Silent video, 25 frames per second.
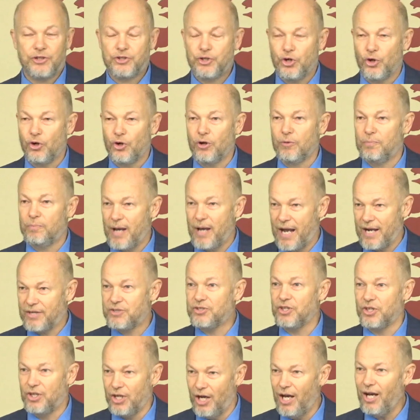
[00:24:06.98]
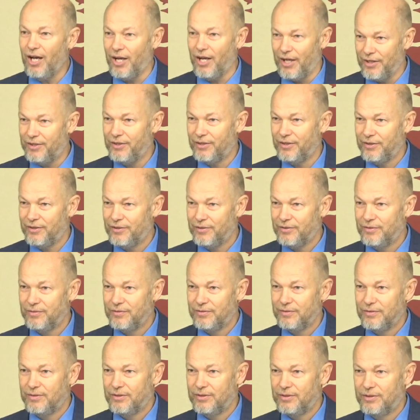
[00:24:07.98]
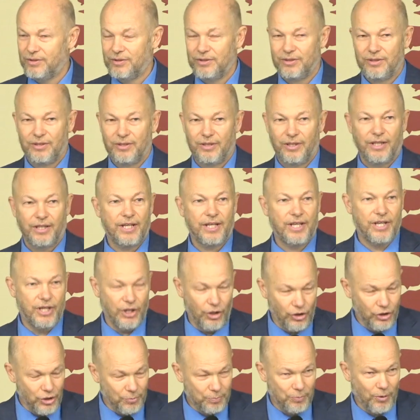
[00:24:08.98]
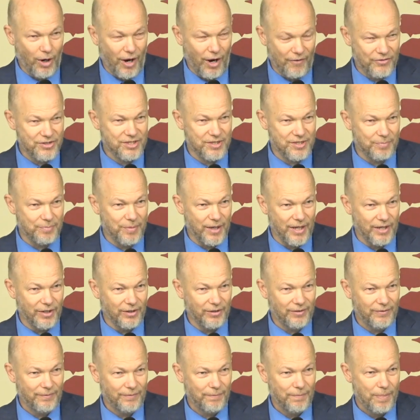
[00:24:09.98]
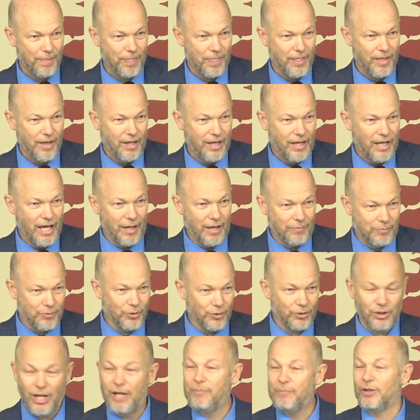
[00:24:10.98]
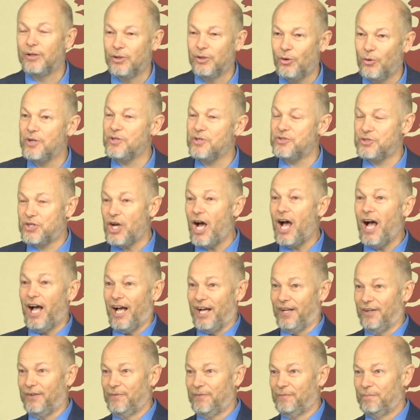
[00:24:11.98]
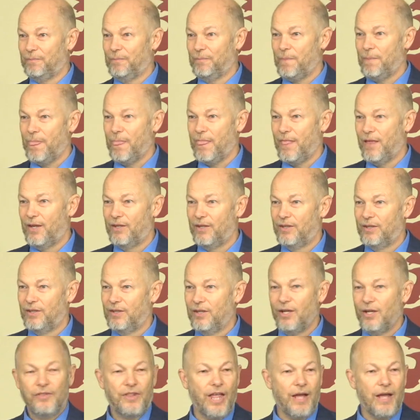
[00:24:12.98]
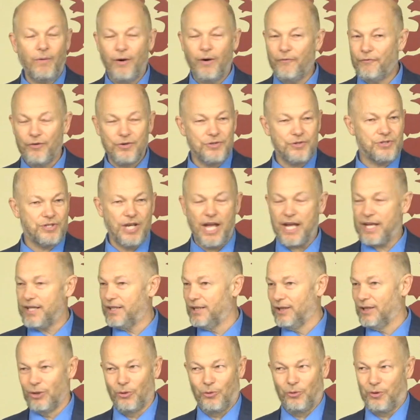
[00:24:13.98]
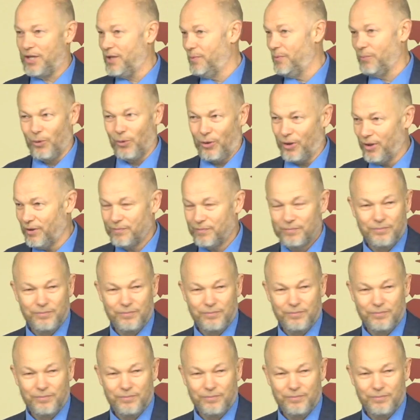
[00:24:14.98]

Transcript: turned back to God, killed the prophets of Baal, and proclaimed the Lord is God. They weren't forsaking the Lord anymore.